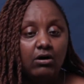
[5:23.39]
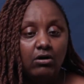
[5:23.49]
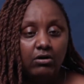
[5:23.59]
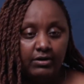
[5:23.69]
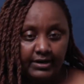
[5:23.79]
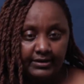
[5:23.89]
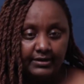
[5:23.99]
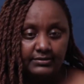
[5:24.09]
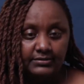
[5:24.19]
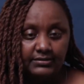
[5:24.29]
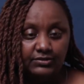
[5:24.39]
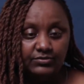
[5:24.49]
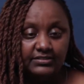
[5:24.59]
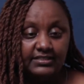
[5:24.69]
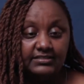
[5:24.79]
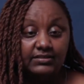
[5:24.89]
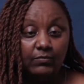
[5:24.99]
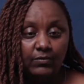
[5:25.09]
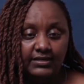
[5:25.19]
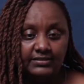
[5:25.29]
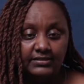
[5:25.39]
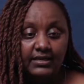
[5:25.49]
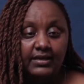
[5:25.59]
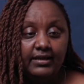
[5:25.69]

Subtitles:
horrendous. It was just the worst.